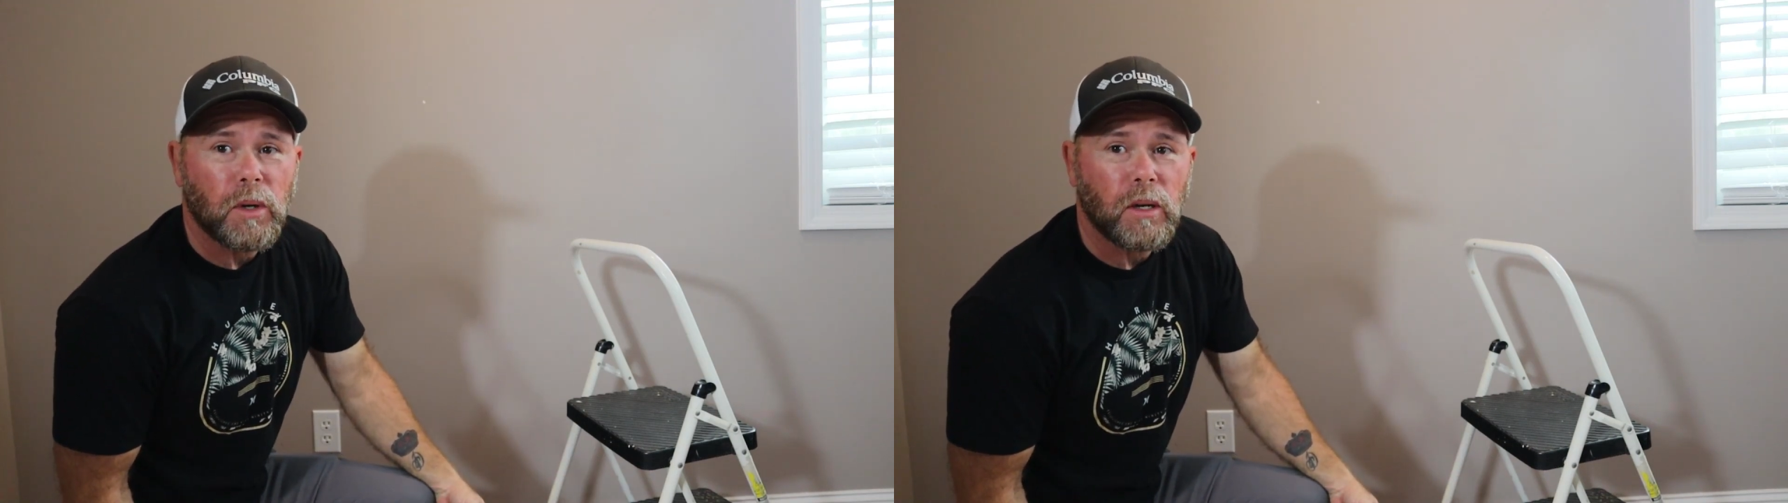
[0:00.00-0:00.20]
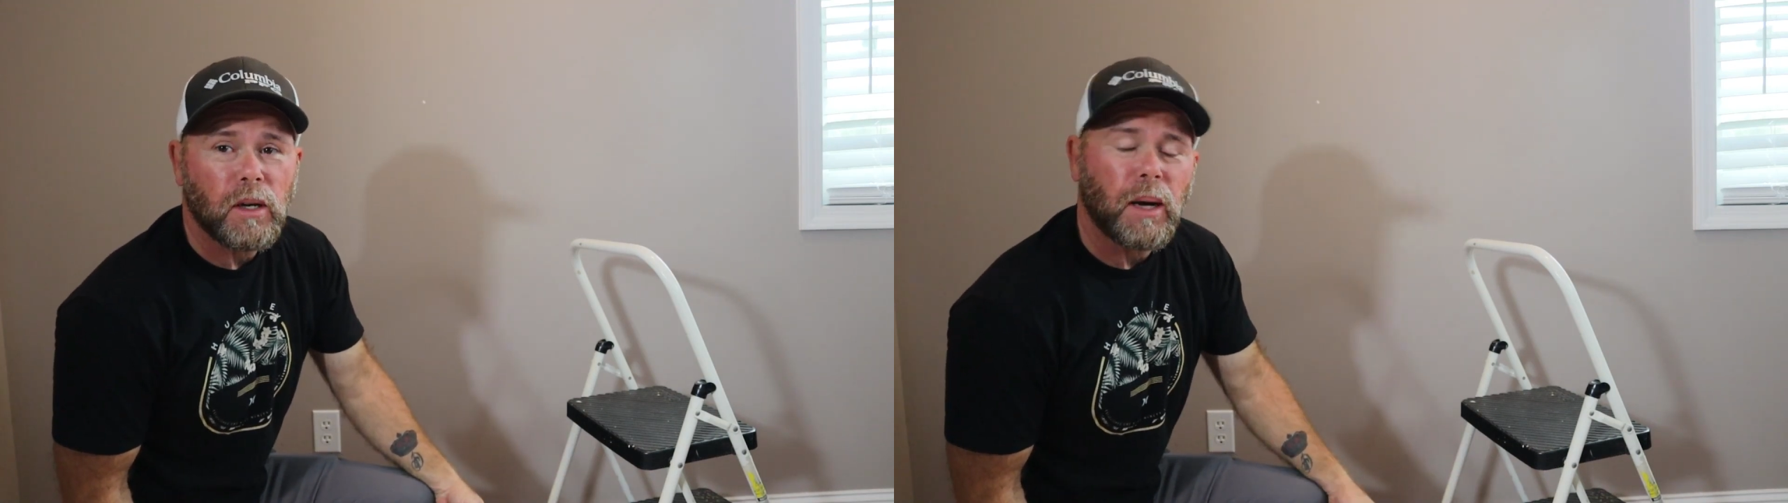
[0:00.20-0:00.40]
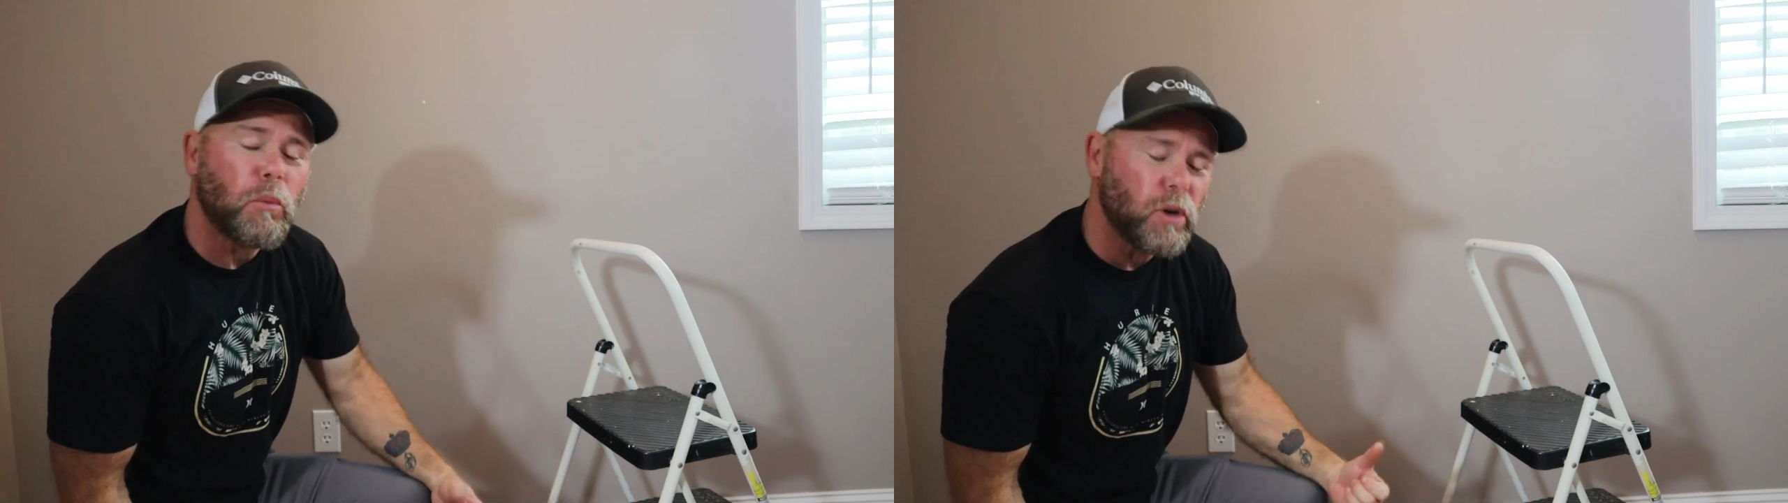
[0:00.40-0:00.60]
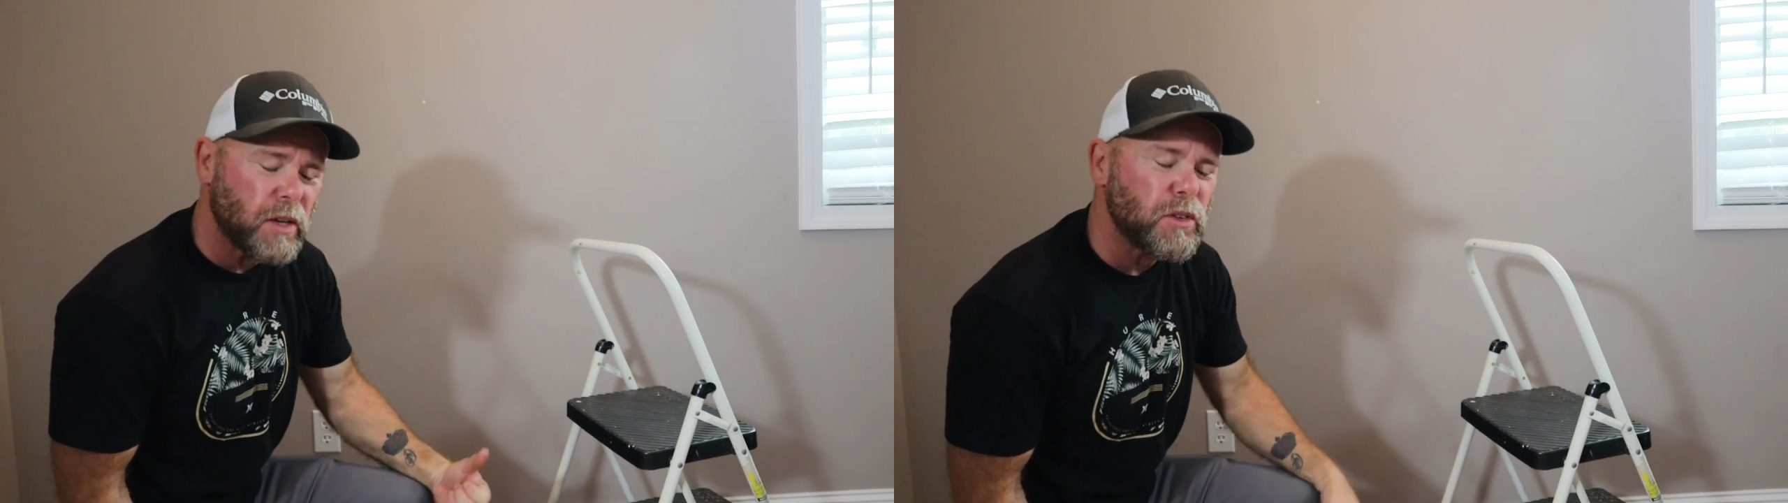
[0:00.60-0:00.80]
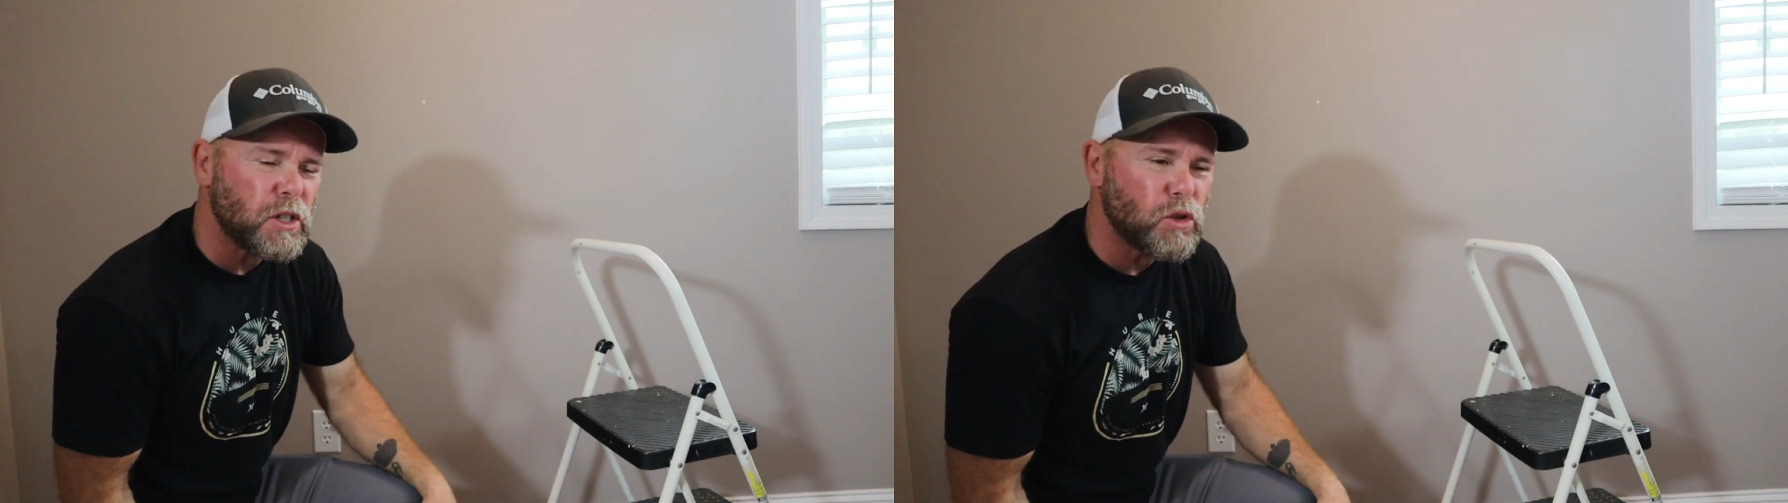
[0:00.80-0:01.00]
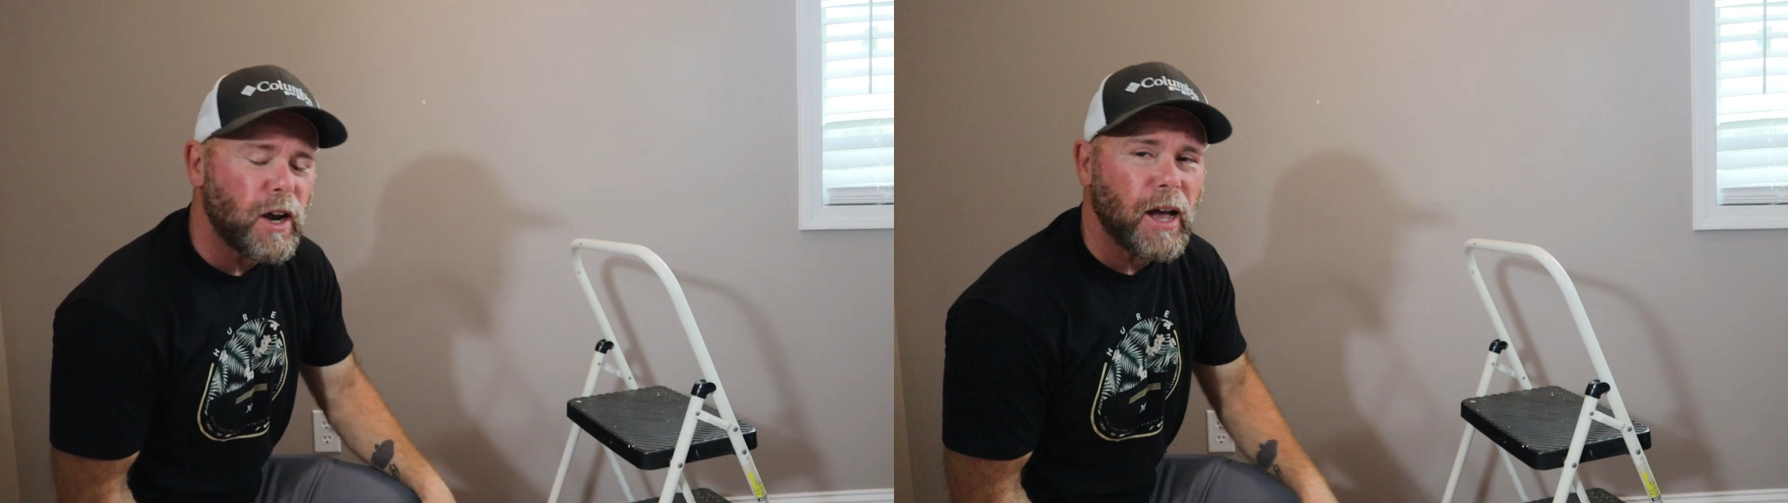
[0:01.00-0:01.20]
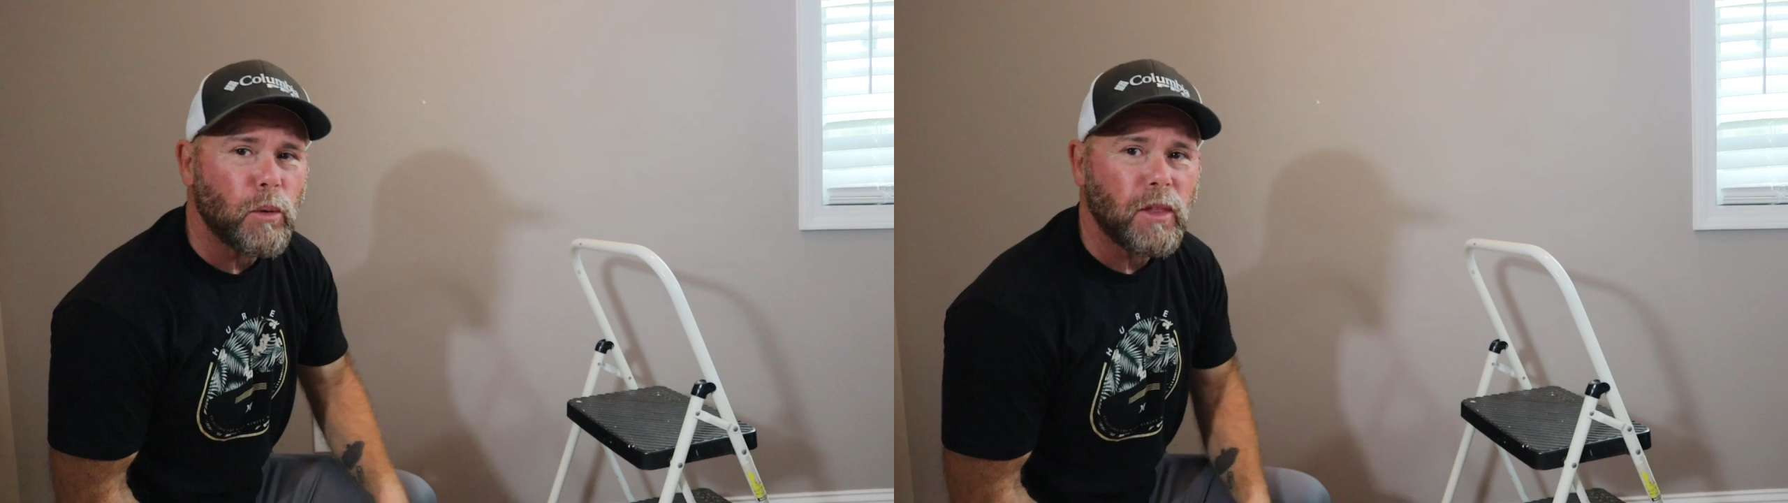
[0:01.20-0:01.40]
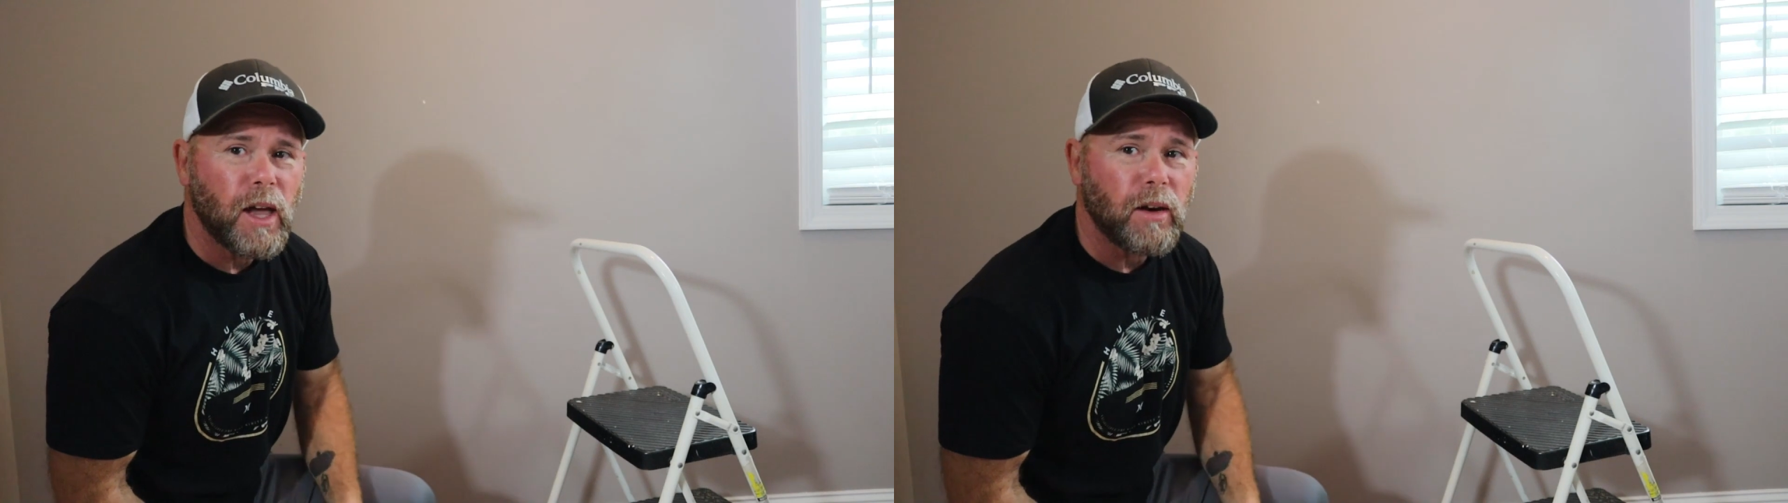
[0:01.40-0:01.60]
but I'm going to give it a try
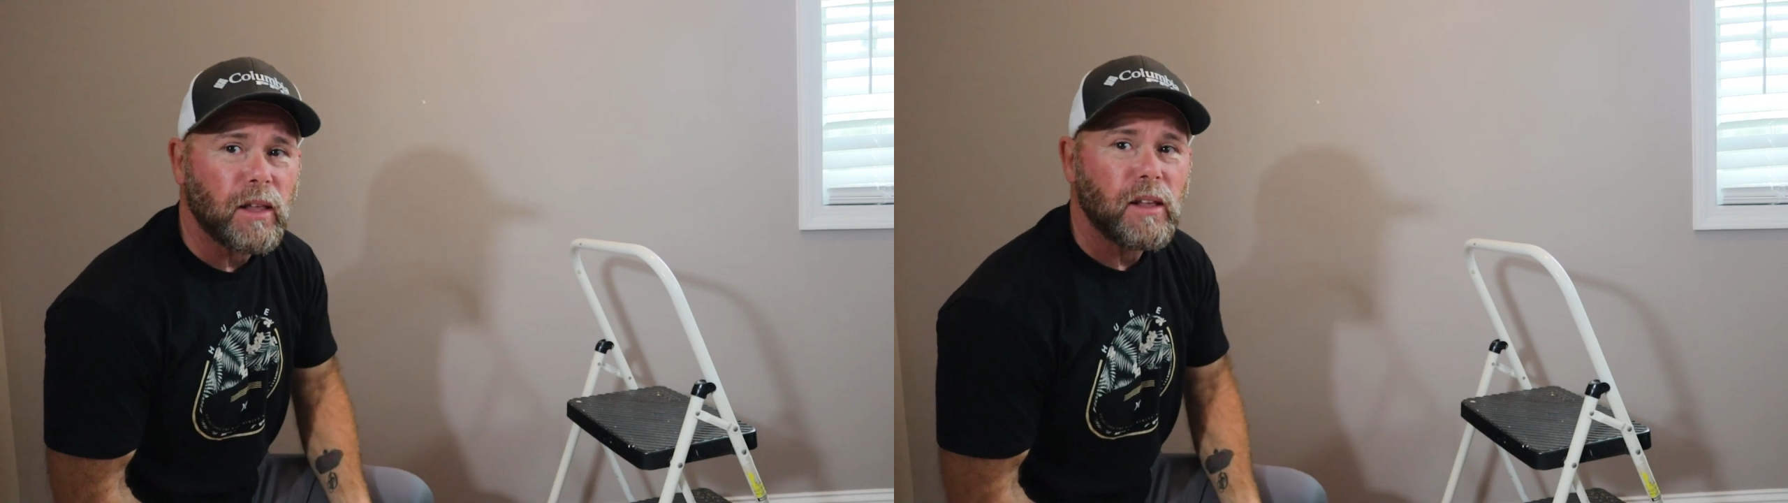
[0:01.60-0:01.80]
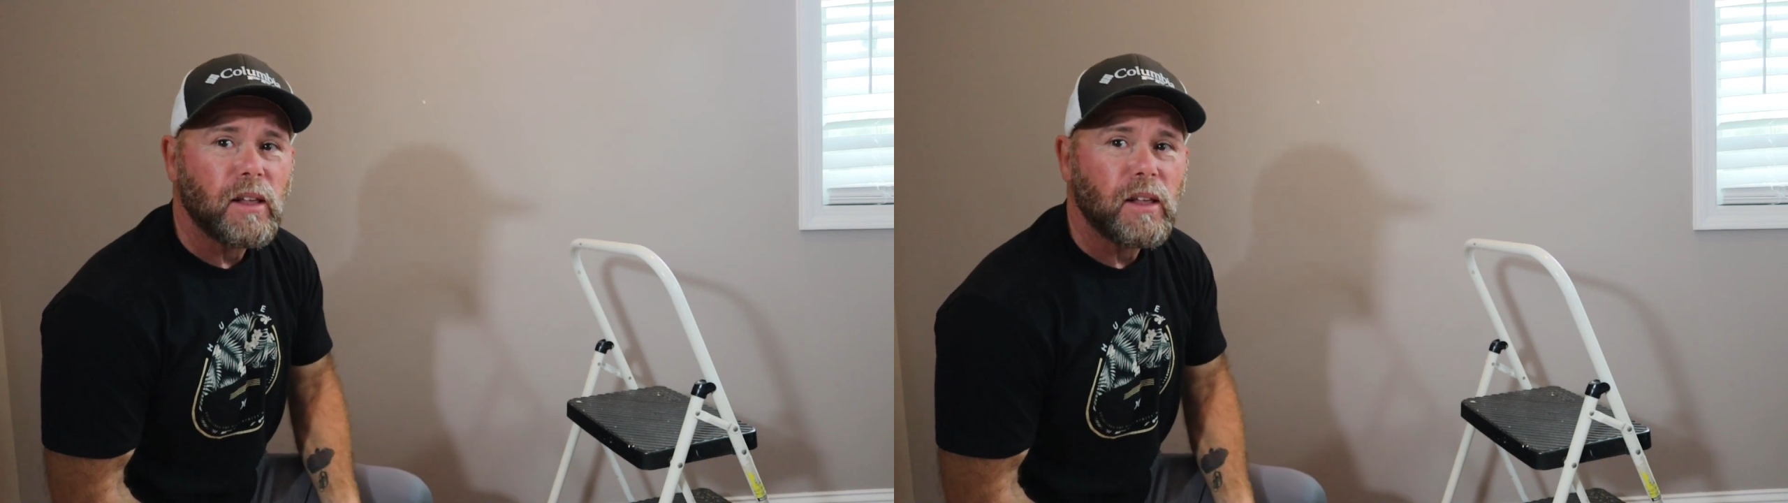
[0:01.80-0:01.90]
without it.